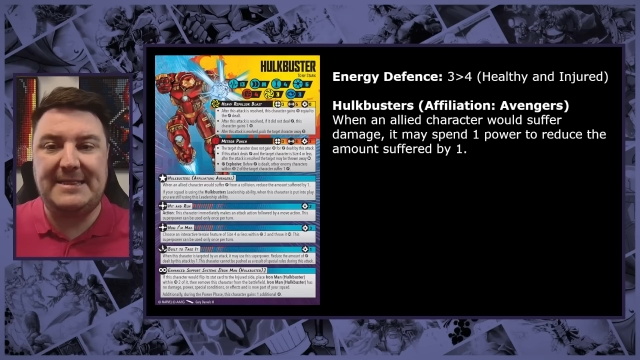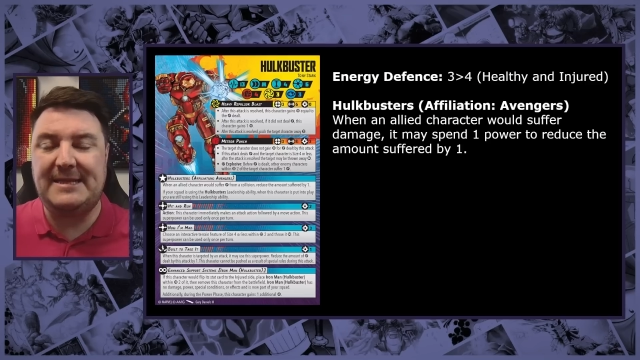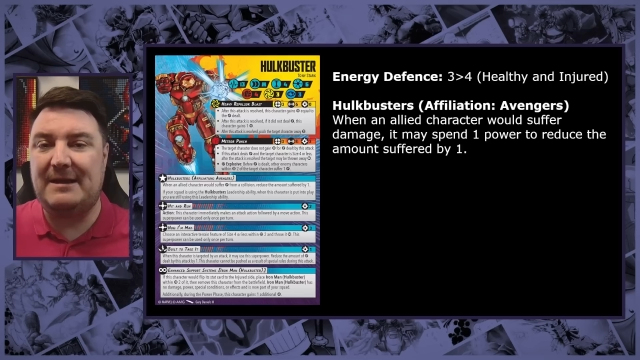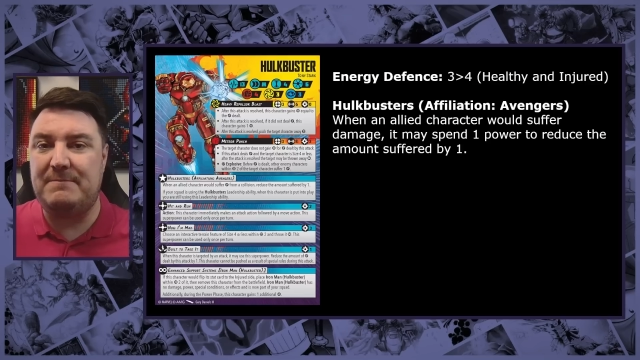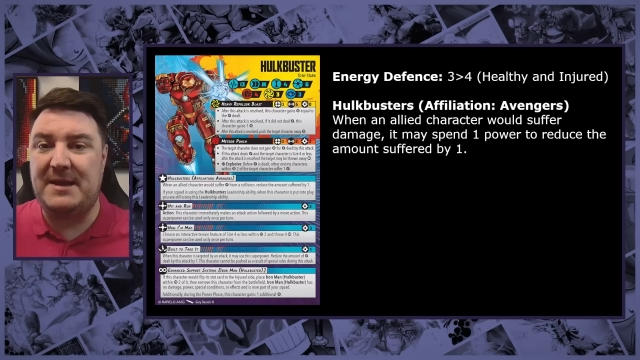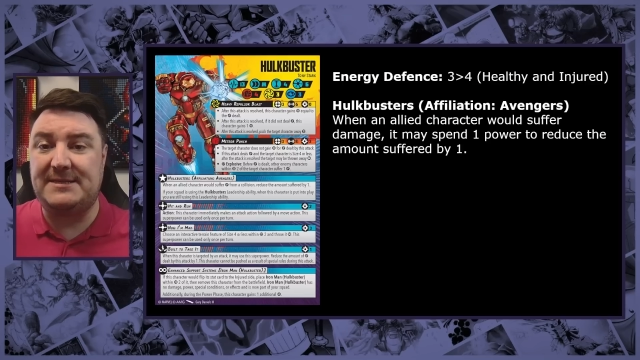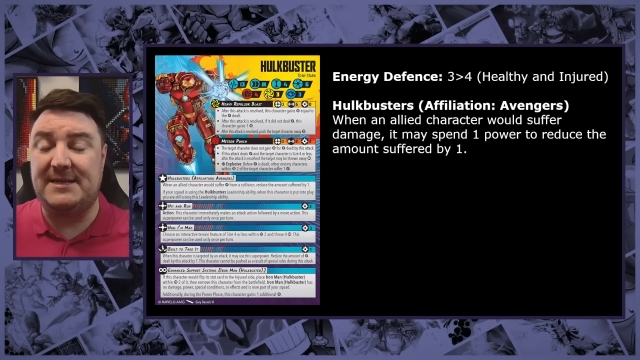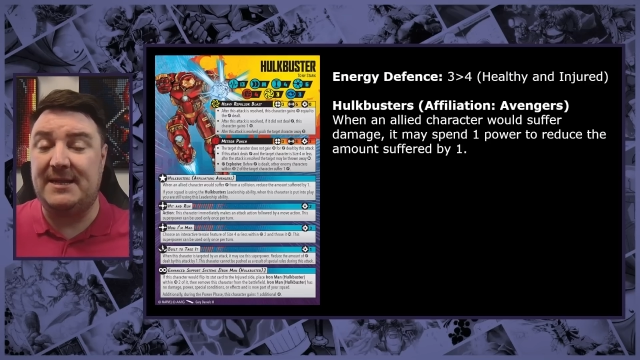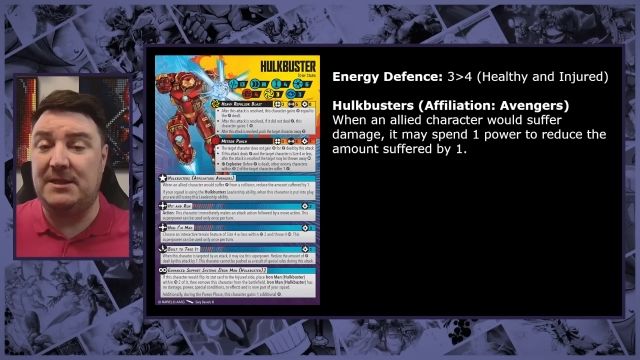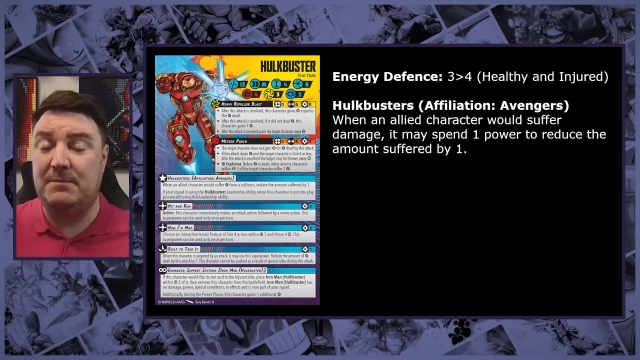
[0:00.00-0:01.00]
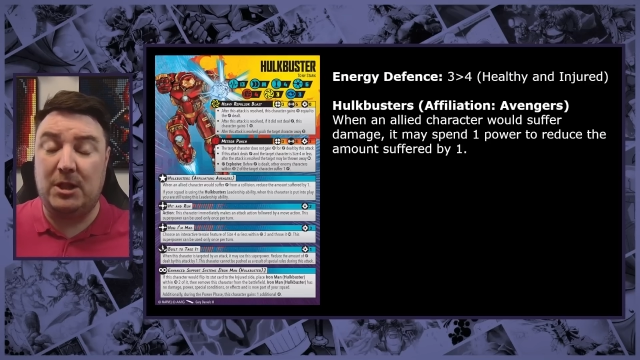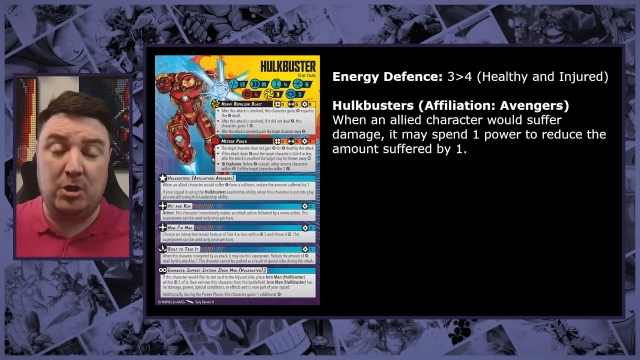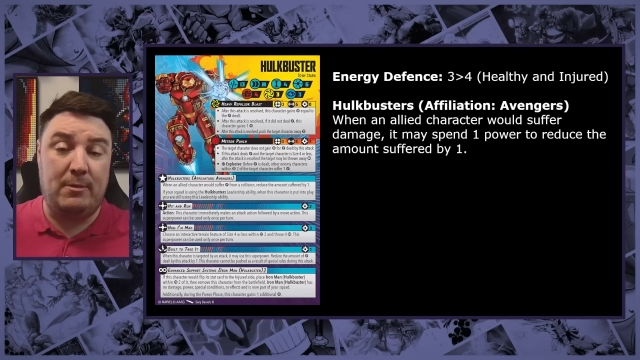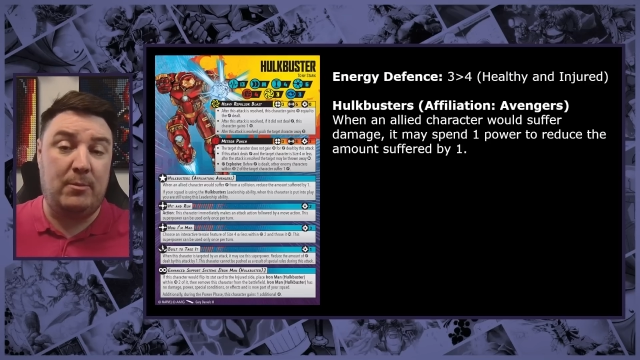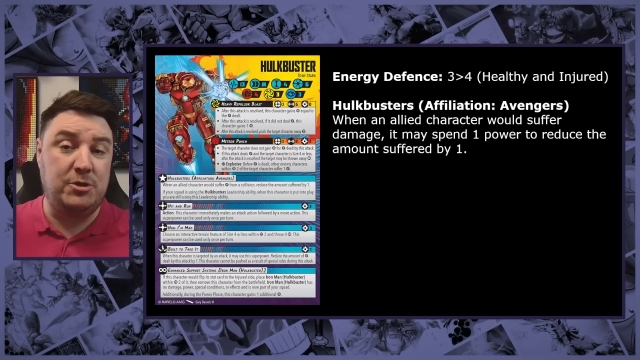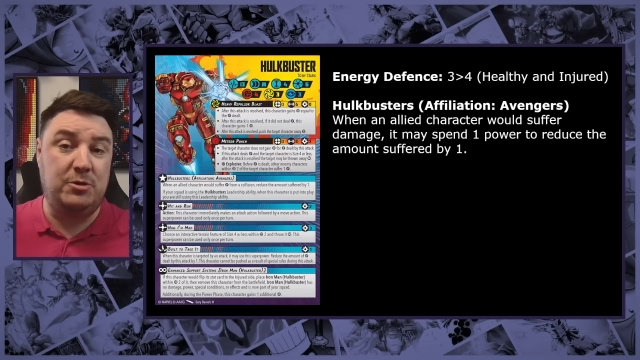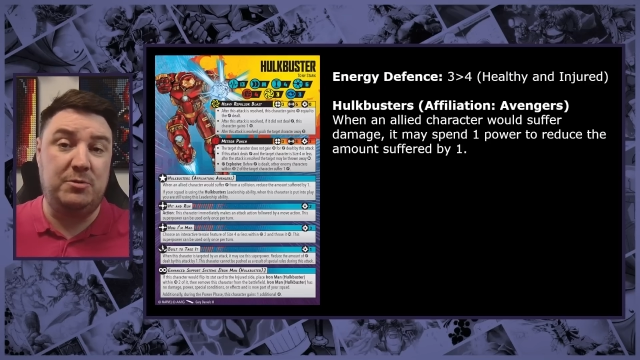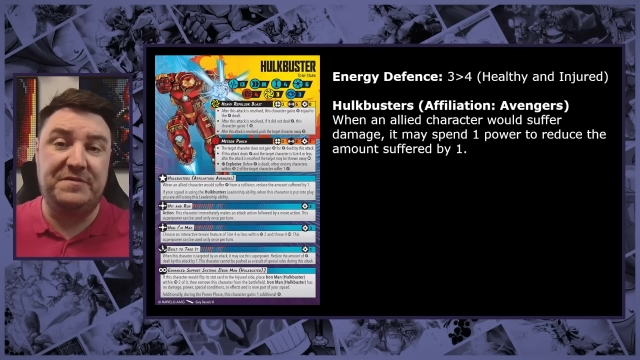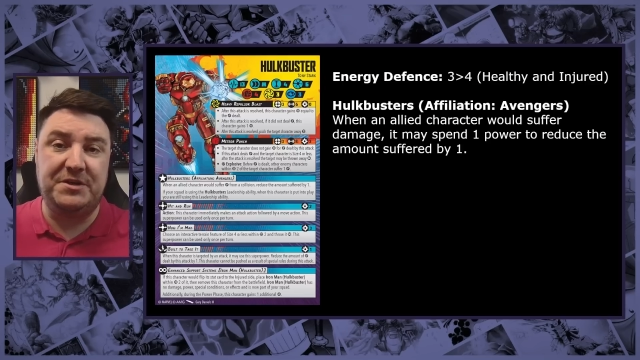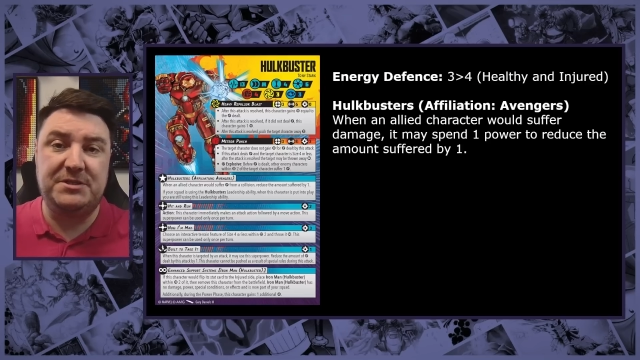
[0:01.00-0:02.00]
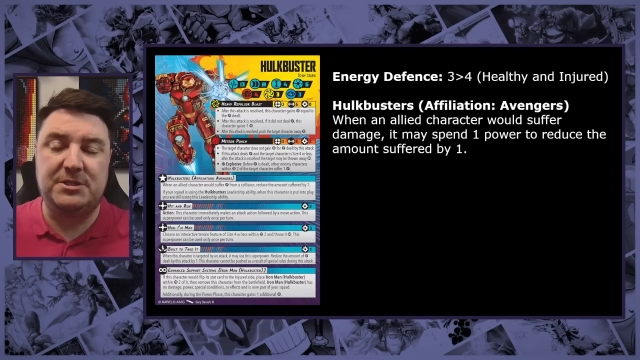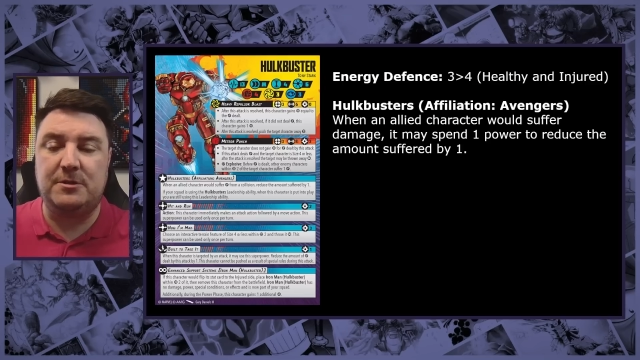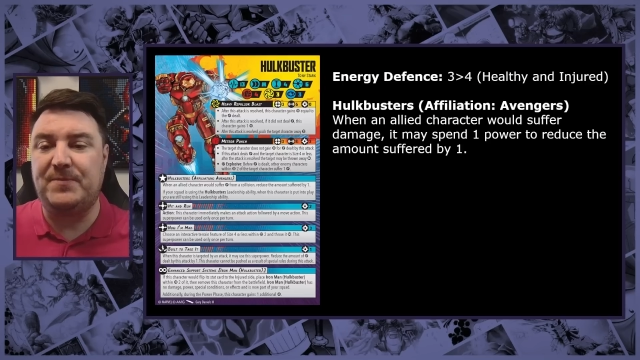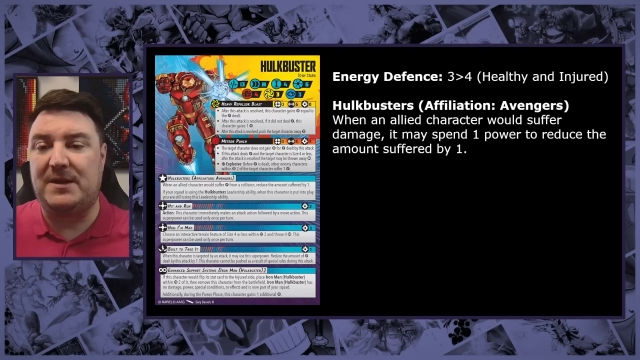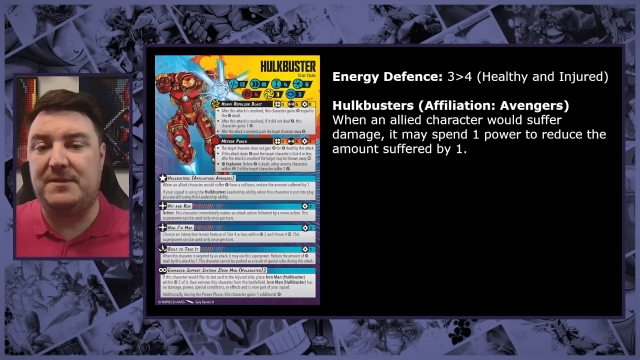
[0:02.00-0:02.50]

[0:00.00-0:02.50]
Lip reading: I think that makes it a lot more universal,